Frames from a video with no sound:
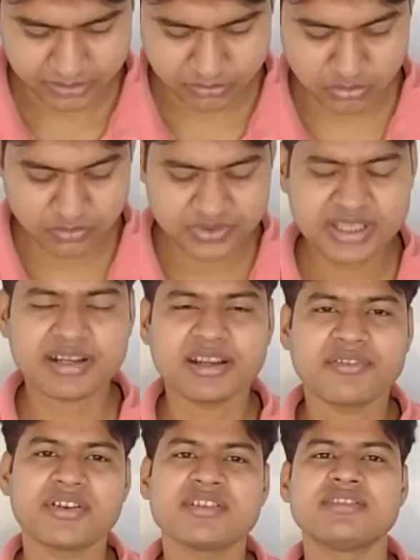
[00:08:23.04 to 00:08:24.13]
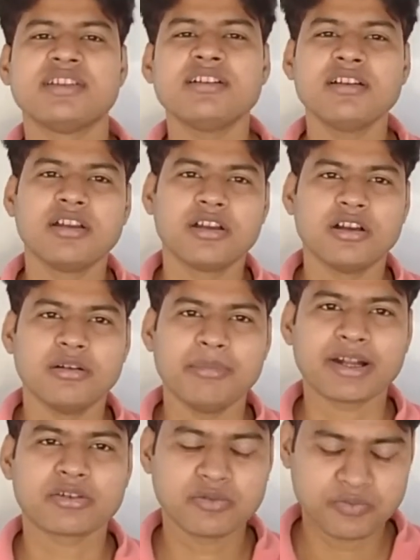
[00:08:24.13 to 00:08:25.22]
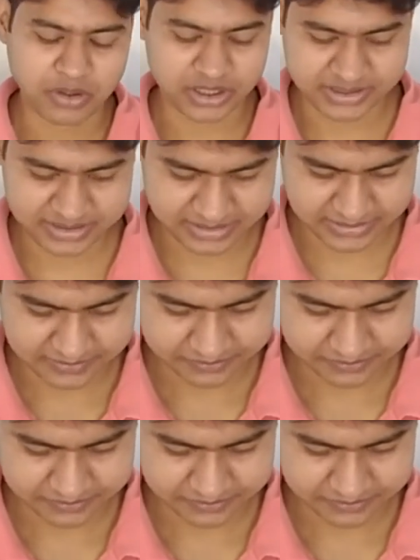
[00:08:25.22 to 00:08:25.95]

Groves here refers the mangrove forest.